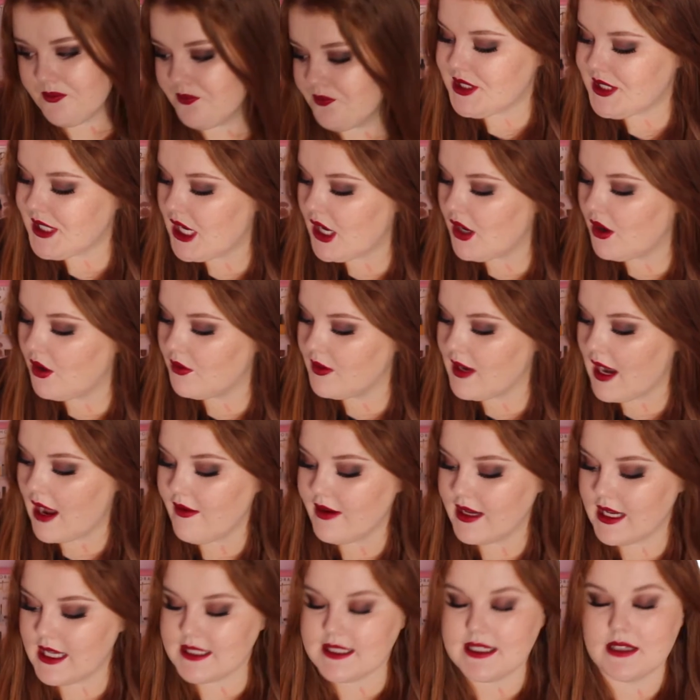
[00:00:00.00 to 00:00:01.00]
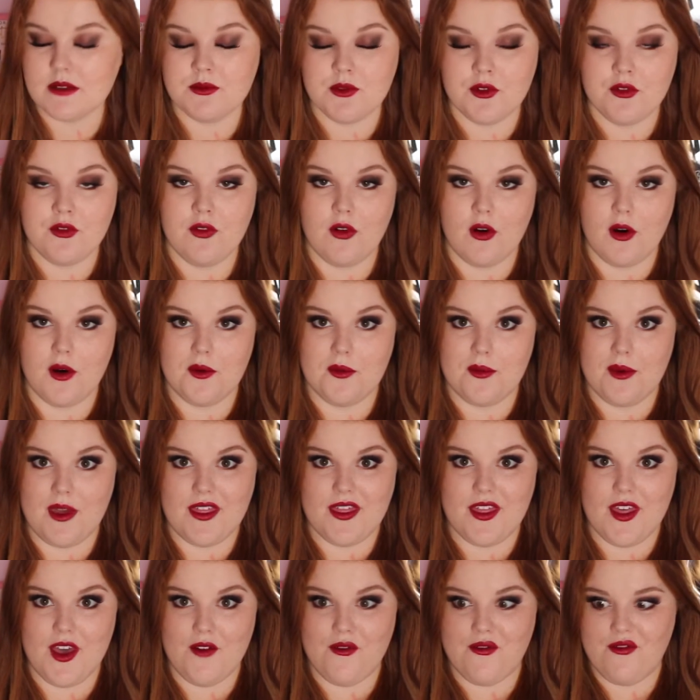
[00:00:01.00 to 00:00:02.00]
So now I guess I'll move forward
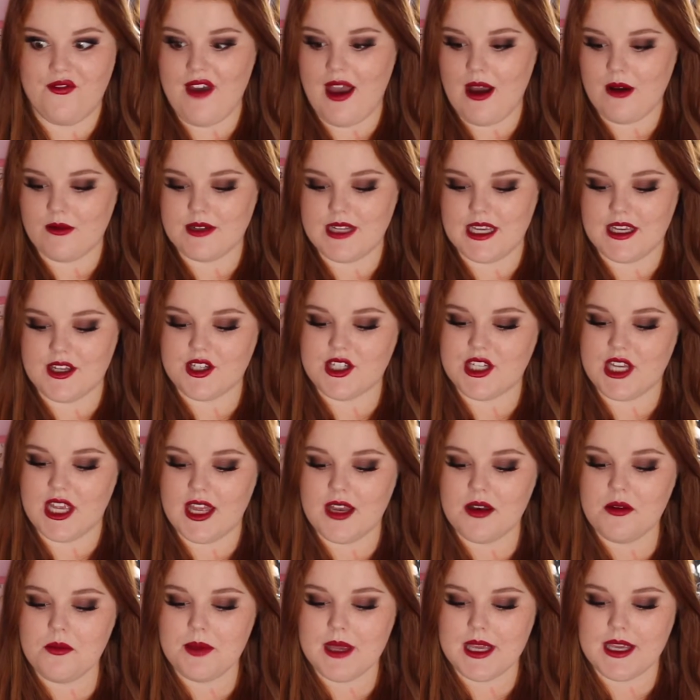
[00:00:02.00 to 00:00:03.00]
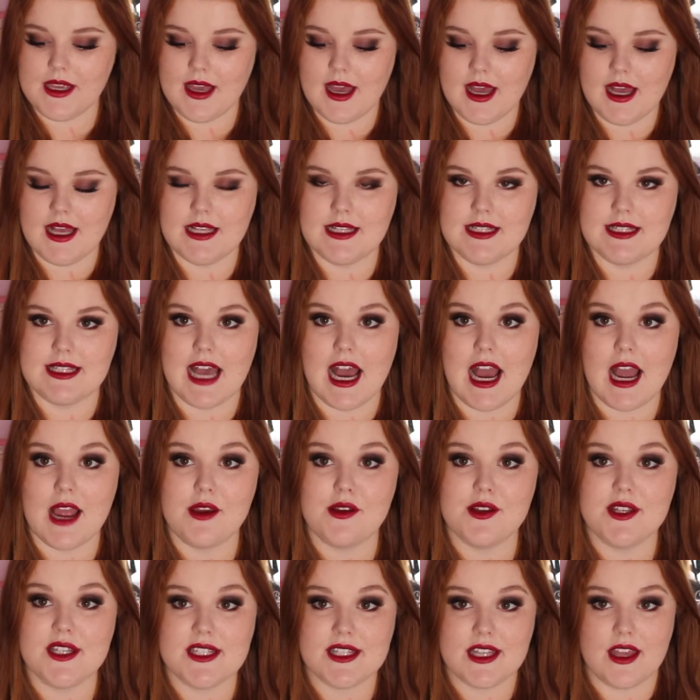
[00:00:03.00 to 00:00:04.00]
with a foundation, because
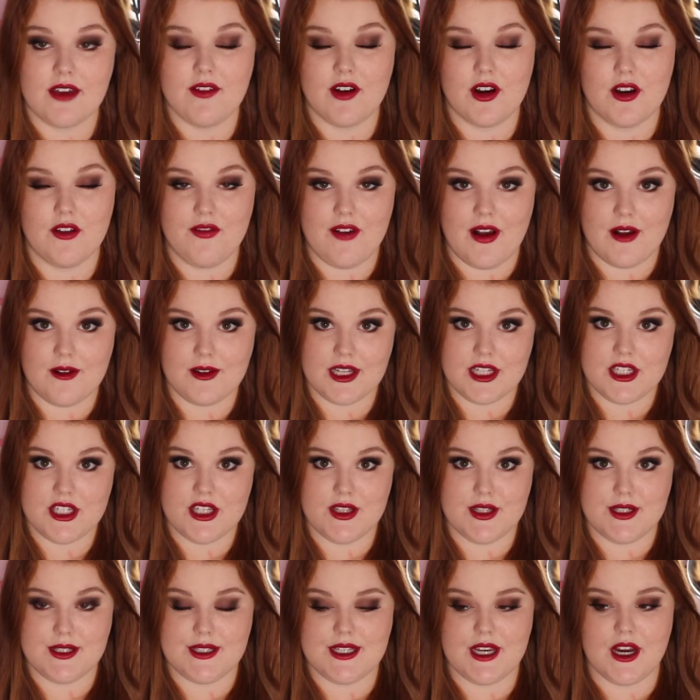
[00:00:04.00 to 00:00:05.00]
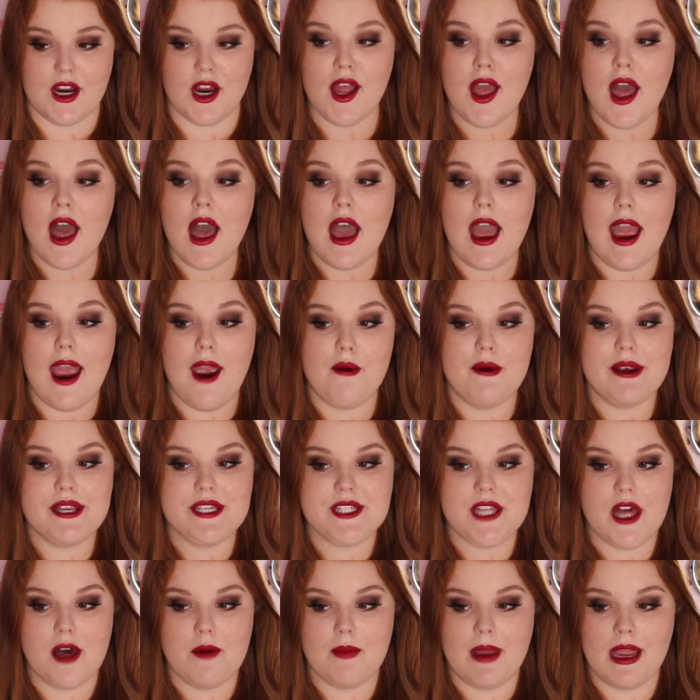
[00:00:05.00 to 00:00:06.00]
I discovered a foundation this year. I
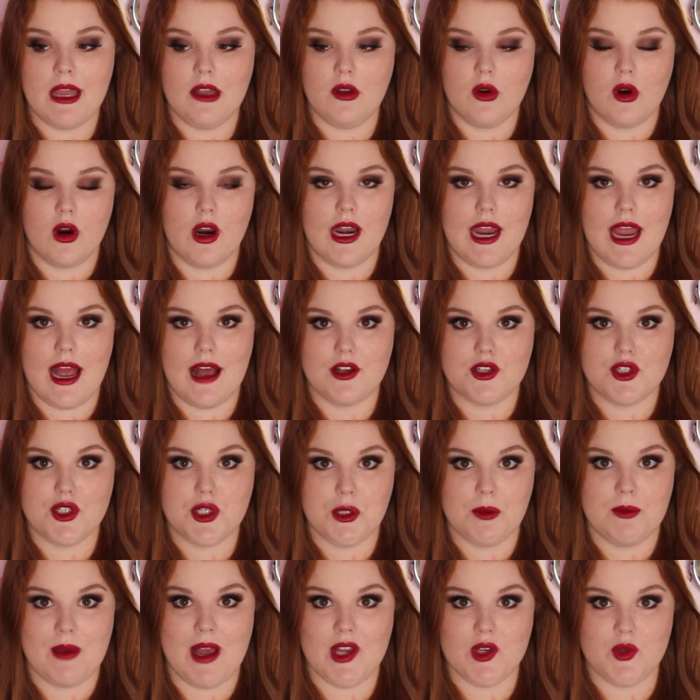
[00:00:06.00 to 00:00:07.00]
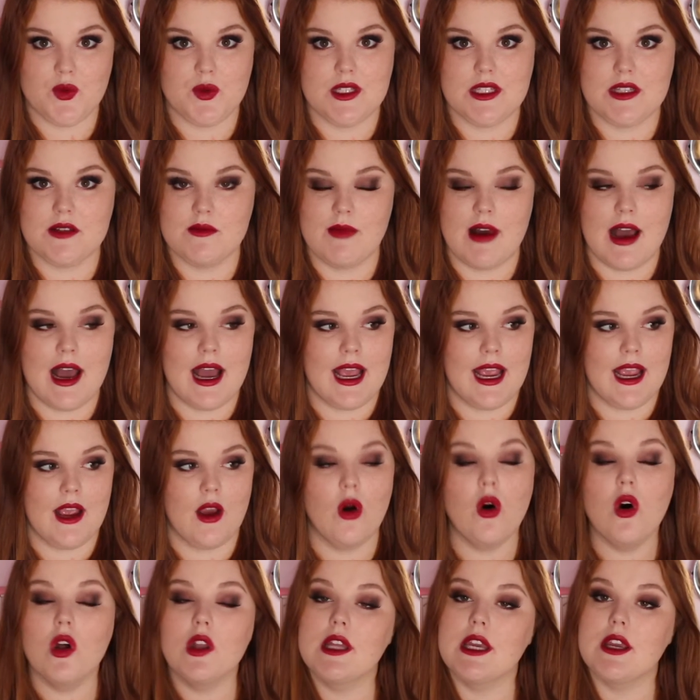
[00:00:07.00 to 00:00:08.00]
always thought my L'Oreal True Match was my
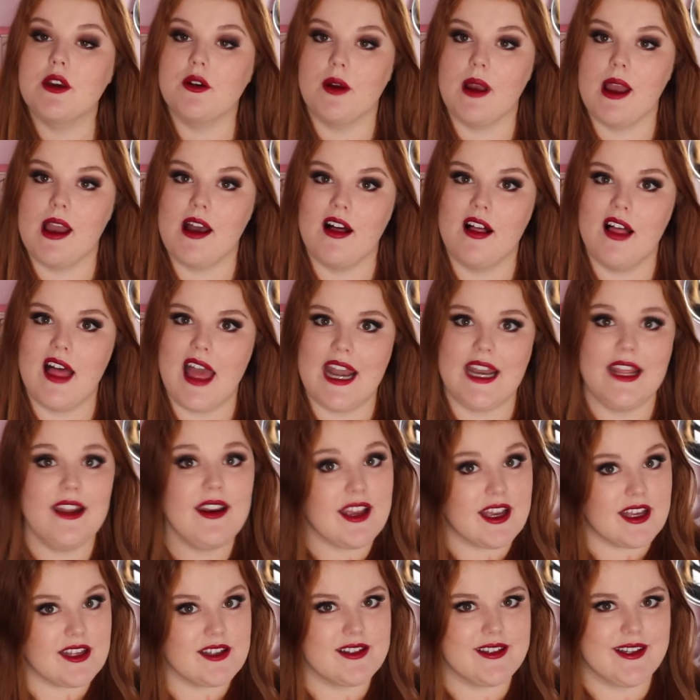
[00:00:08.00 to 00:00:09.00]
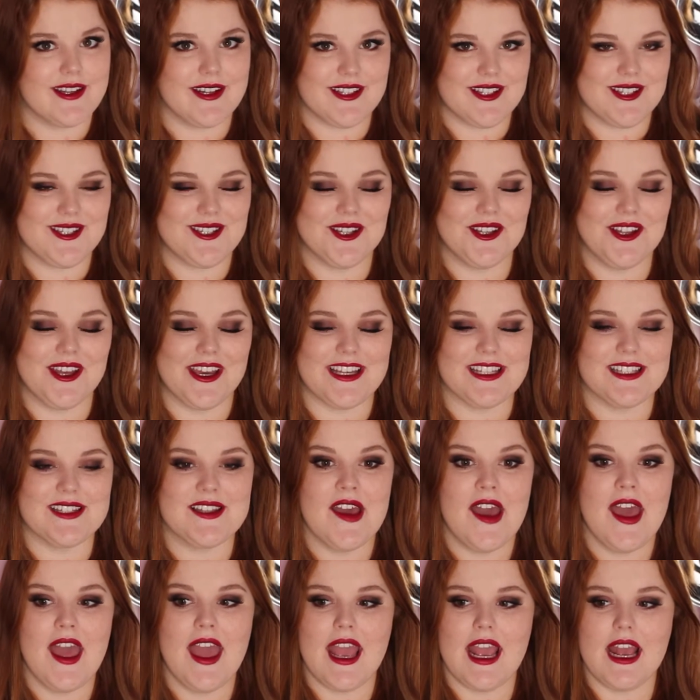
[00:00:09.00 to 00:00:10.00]
holy grail, and it still is.
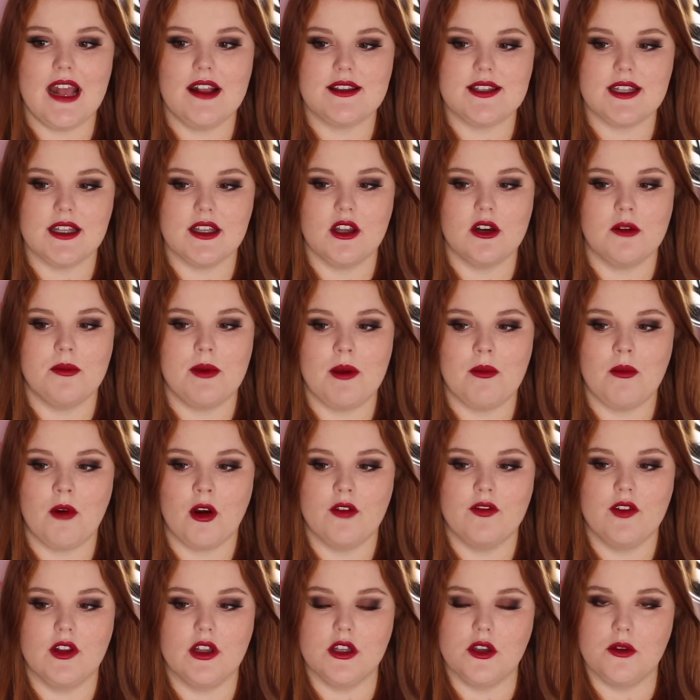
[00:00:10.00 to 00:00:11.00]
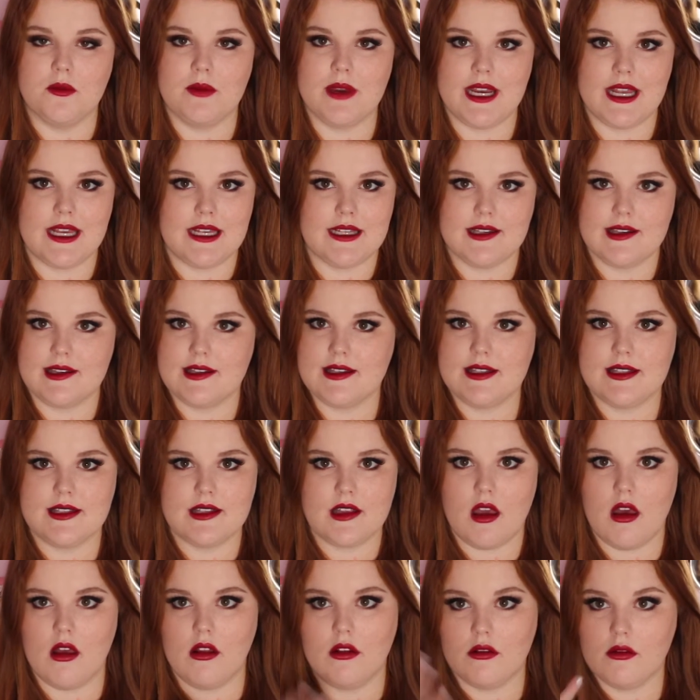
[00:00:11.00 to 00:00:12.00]
It's a little bit more of a
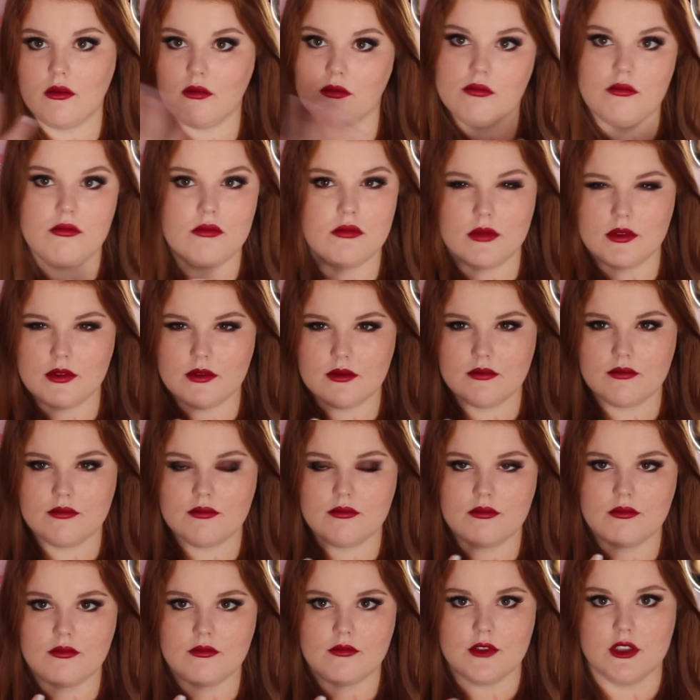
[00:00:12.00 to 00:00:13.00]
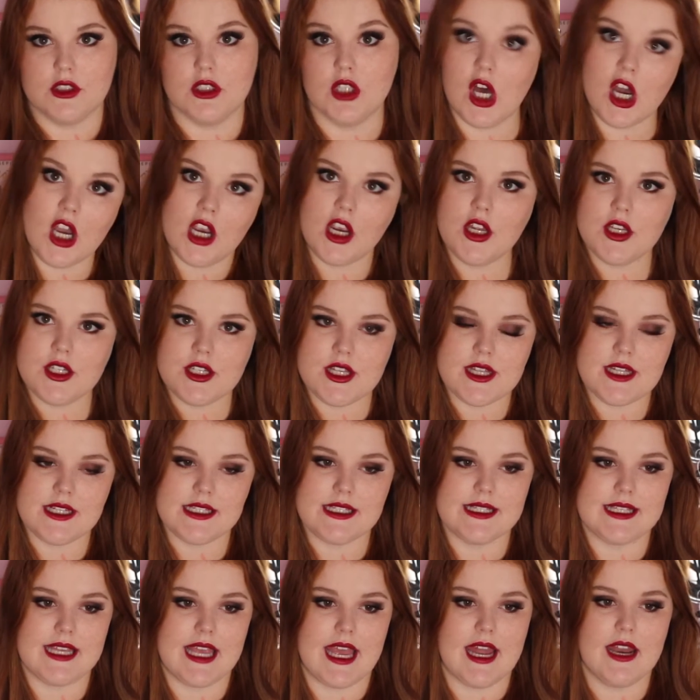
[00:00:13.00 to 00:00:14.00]
luminous look to the
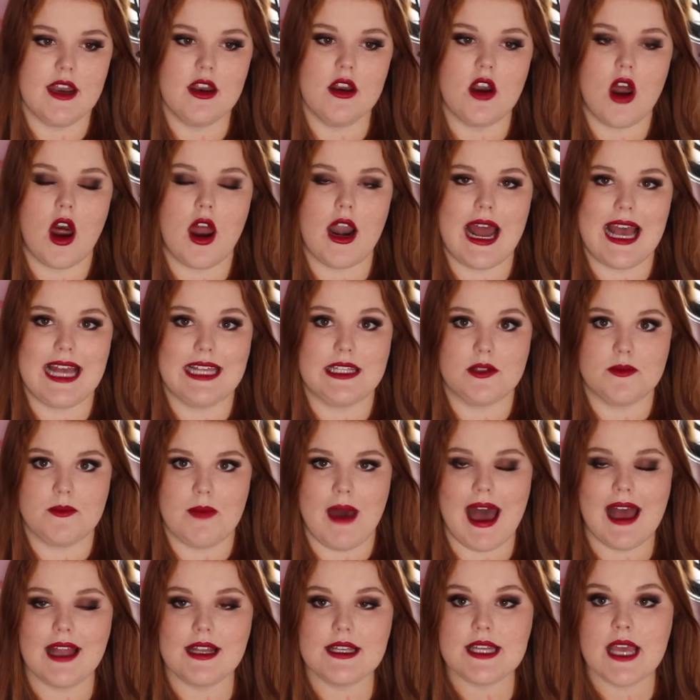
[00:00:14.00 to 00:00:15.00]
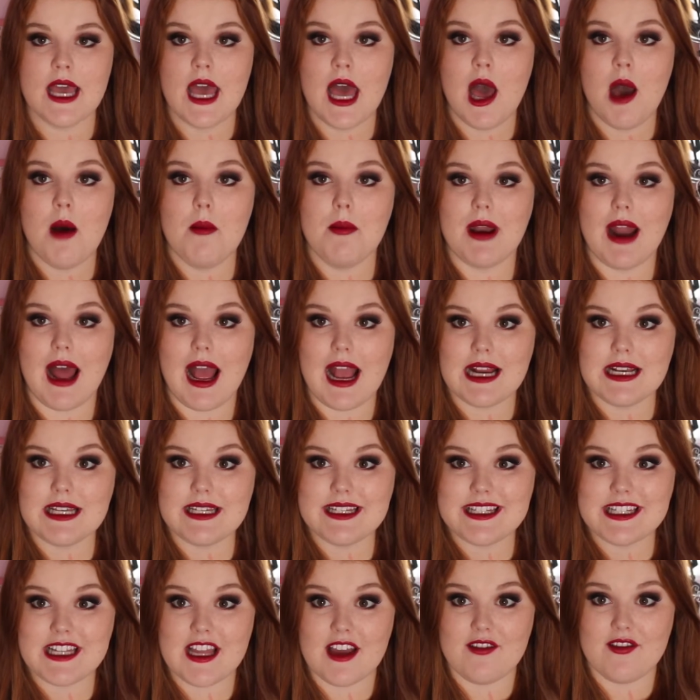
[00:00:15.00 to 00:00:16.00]
skin, not as matte, but I
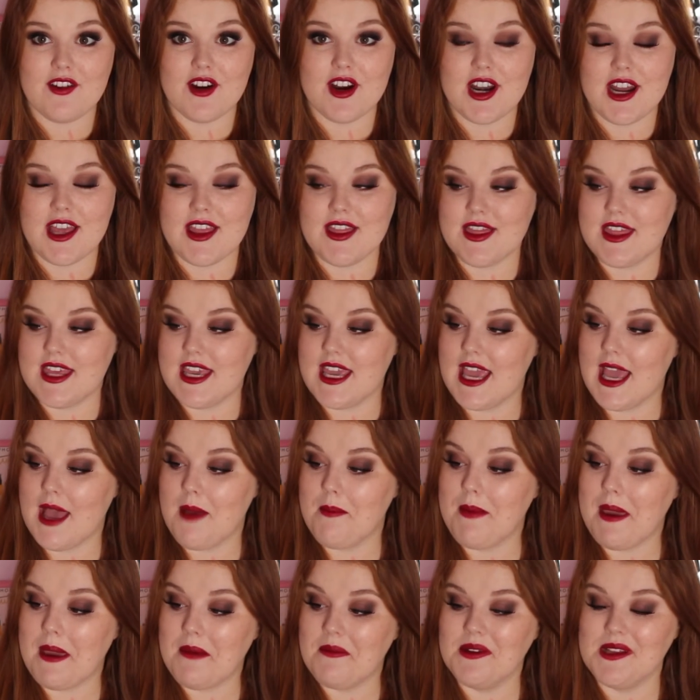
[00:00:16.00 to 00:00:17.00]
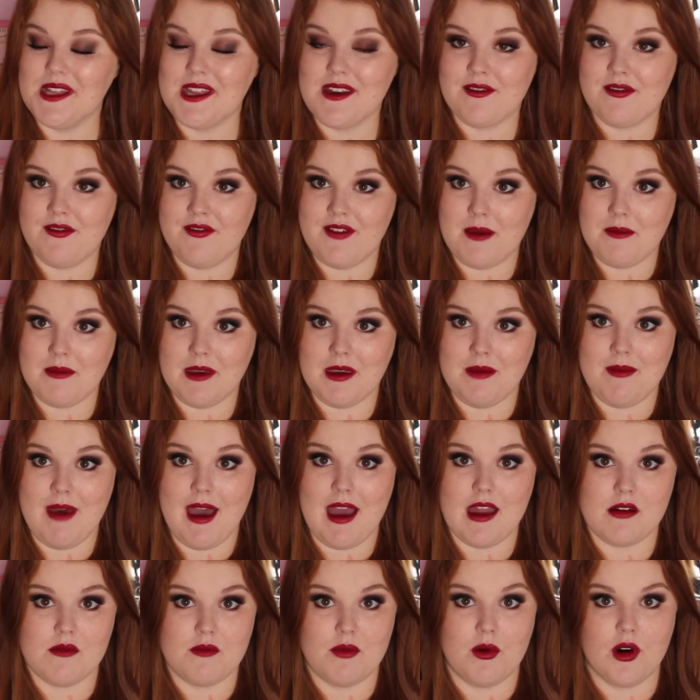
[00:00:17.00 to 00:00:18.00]
discovered the Maybelline Fit Me
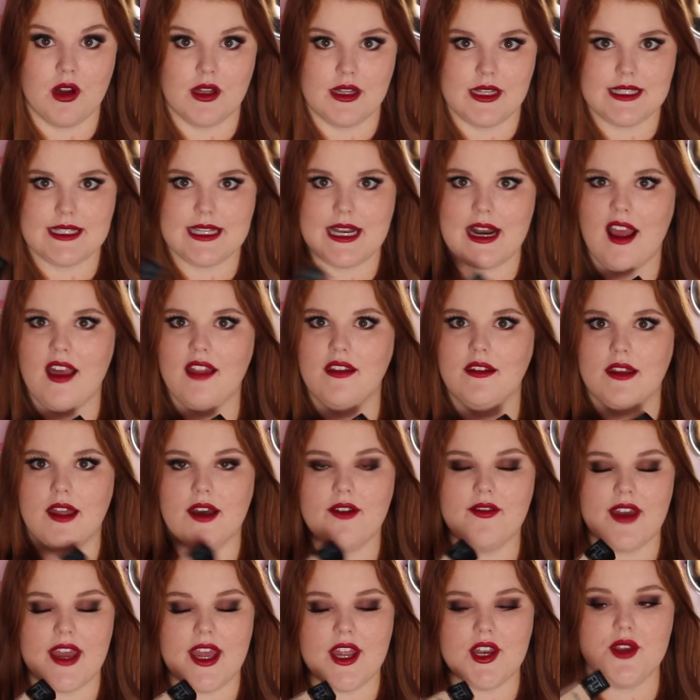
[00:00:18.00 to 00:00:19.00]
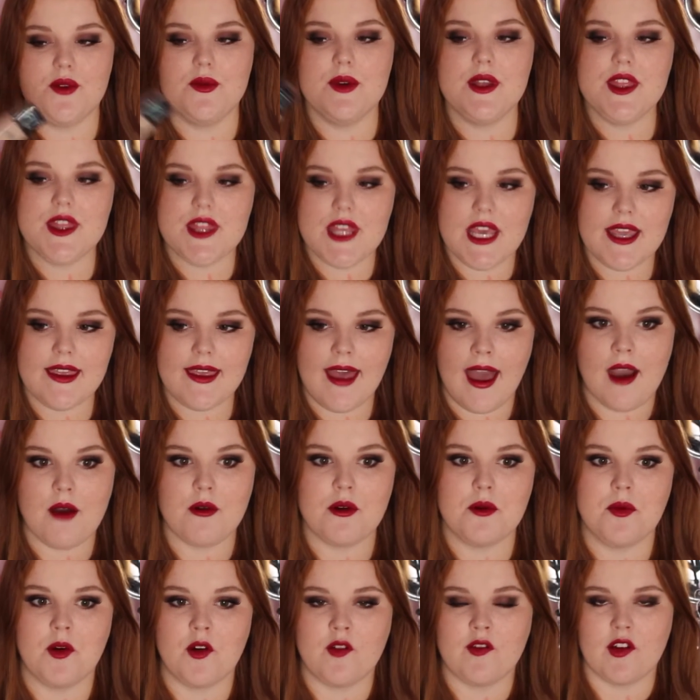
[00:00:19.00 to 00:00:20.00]
Matte and Poreless, and I love it. And you would think I
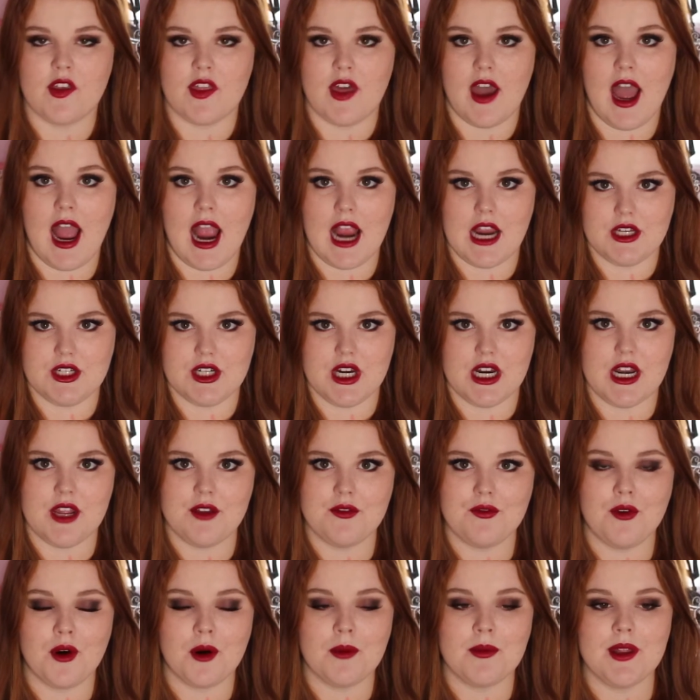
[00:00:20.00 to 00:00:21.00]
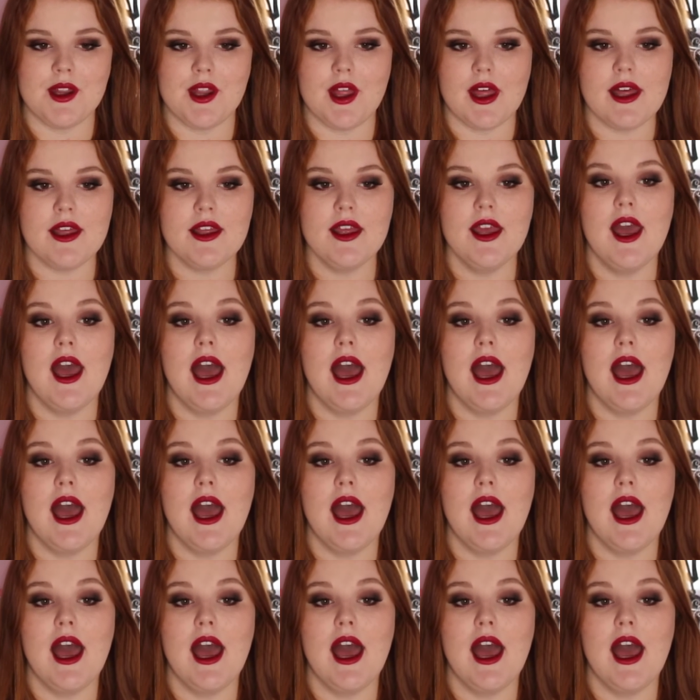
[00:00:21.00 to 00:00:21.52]
would prefer the hydrating formula.